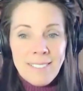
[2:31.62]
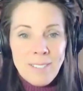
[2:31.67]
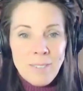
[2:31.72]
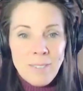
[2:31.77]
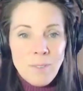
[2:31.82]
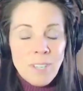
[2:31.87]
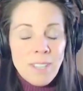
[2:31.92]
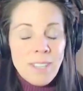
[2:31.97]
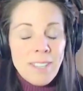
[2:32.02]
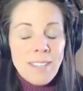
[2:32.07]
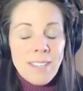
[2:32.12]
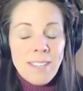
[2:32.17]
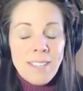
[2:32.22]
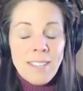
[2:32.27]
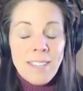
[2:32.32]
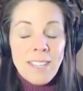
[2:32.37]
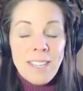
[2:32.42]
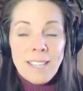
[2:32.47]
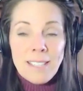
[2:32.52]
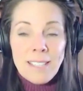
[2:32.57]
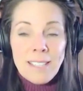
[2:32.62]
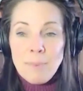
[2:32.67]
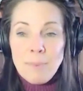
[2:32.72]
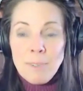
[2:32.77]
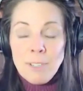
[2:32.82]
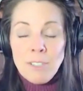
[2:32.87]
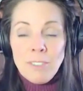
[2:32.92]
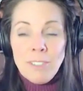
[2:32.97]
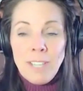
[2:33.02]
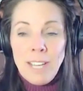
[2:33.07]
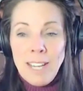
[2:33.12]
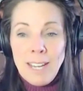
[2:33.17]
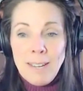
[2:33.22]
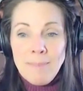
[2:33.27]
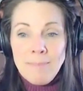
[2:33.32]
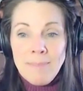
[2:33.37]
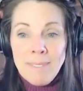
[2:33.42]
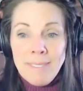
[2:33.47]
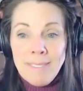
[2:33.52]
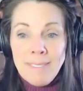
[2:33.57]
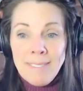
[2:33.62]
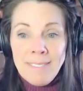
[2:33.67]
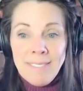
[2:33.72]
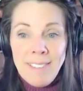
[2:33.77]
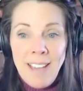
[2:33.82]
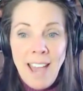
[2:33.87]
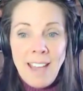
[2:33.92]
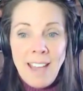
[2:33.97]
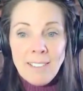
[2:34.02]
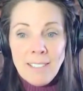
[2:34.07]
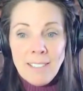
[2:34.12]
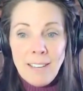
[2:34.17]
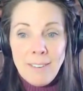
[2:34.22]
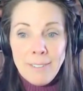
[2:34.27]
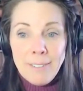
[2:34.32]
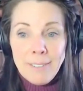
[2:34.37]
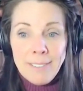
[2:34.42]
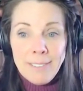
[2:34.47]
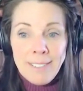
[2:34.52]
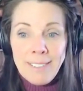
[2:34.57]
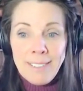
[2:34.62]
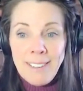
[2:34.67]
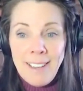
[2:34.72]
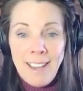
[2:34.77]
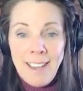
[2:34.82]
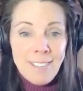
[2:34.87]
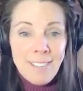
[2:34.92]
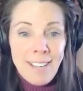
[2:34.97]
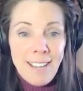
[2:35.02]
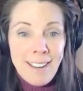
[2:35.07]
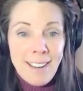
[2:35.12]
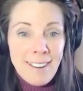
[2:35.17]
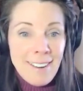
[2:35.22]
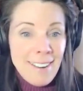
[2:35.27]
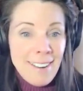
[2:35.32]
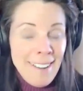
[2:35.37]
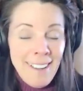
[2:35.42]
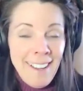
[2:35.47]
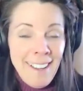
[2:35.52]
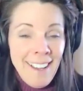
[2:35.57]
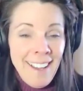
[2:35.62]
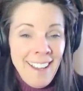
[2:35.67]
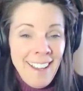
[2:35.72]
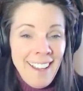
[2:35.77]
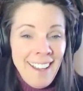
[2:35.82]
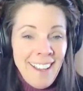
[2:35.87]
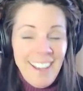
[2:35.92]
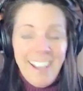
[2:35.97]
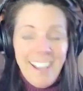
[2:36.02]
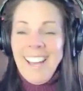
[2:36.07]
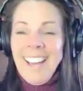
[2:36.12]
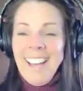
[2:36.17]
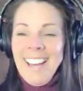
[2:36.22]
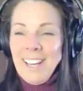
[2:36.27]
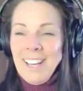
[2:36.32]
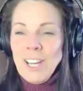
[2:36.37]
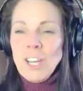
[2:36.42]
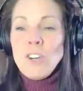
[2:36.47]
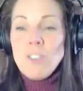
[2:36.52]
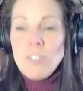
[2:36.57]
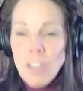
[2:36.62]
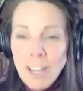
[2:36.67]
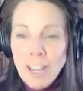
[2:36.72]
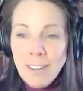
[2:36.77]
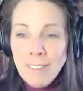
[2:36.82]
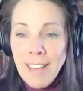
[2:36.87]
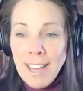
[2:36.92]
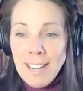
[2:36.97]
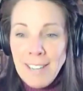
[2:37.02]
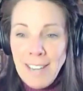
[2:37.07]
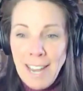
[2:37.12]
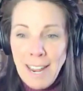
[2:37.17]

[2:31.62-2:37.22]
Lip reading: with the exceptional name, SAVERS? How'd you get? Who thought of that